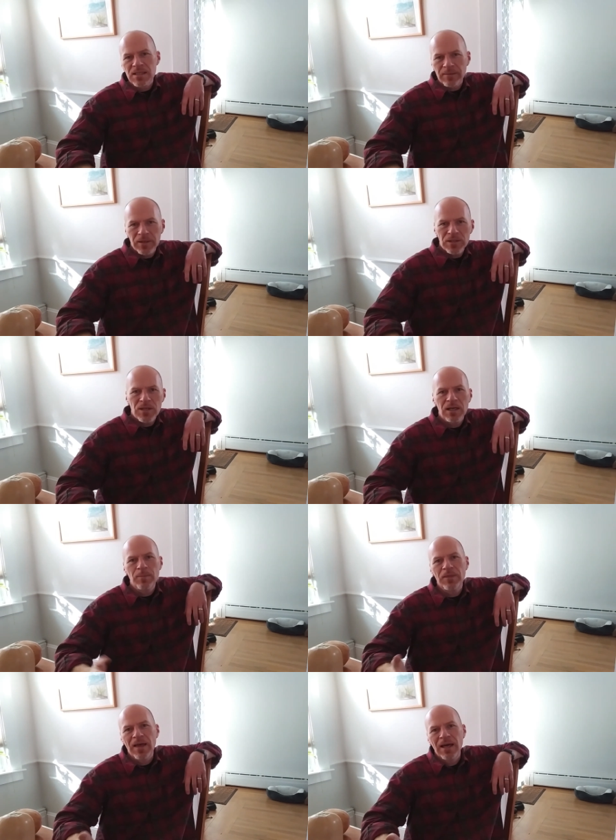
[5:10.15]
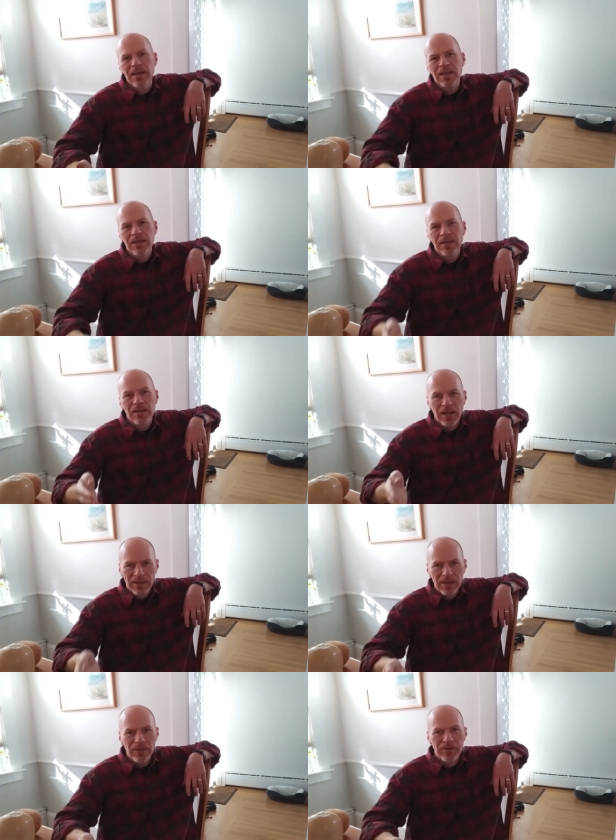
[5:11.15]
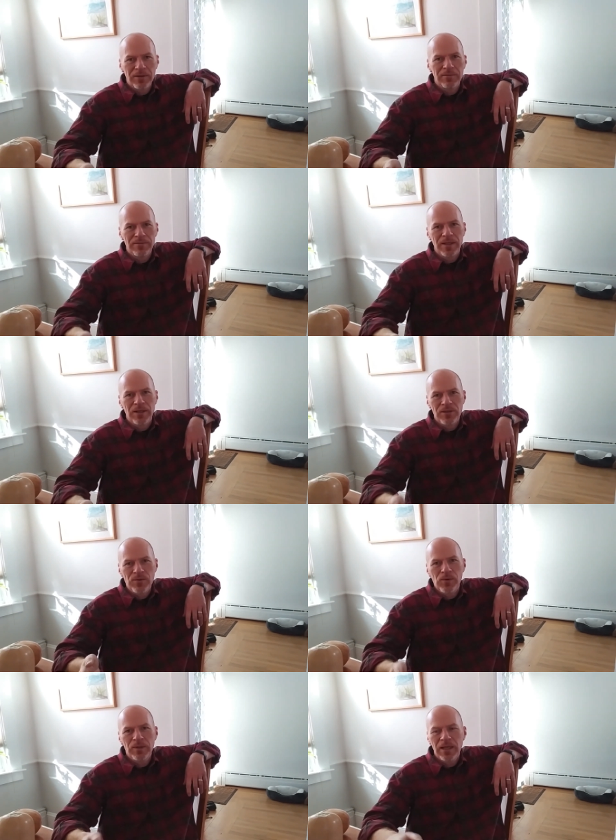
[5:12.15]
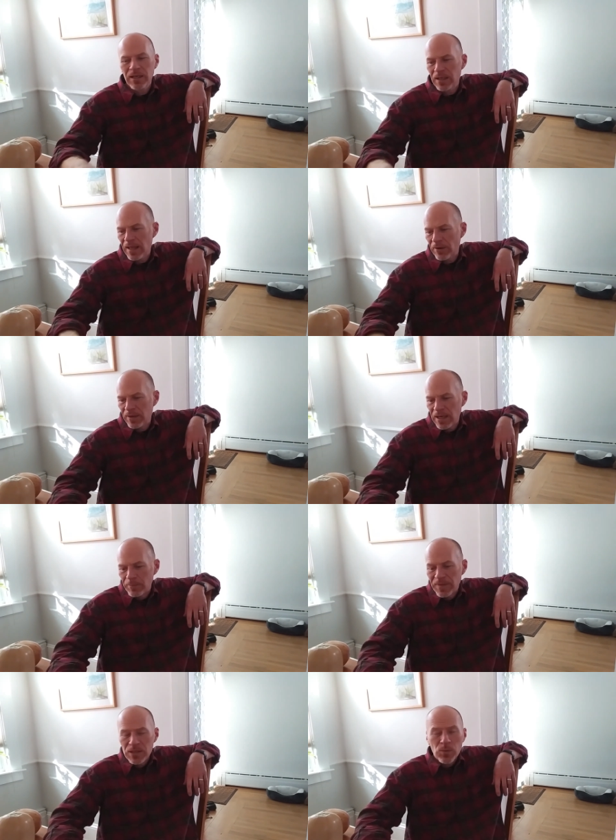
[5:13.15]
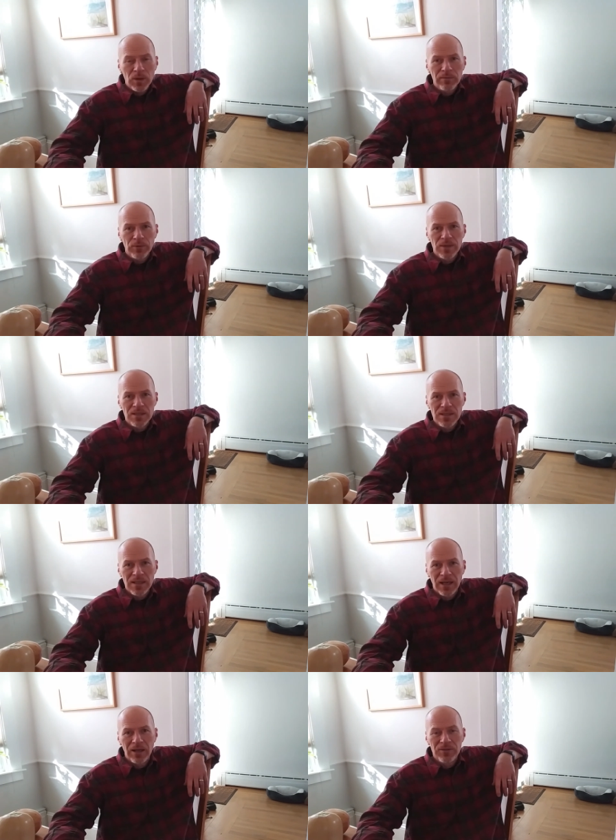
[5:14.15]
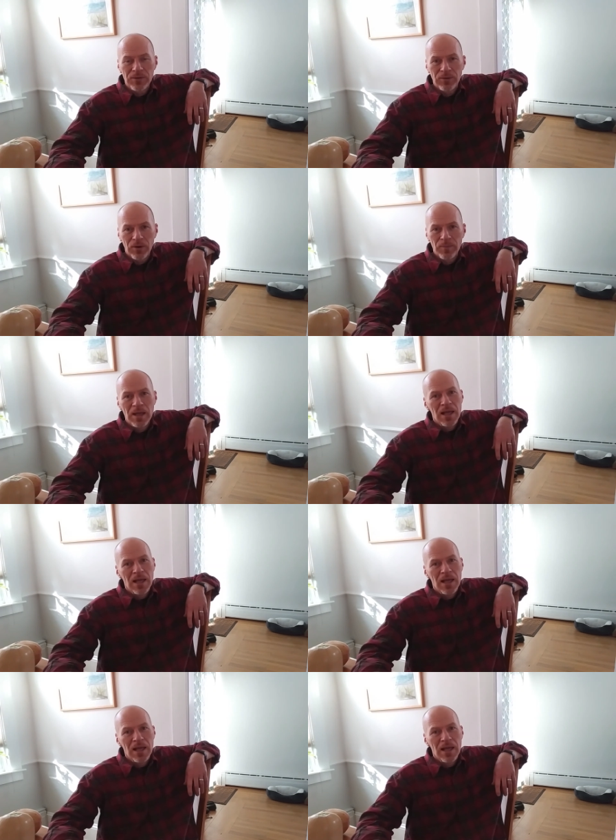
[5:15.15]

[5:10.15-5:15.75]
And I'm going to talk about that in another video, so we won't get into that right now, but that's one of the reasons that I also grow them.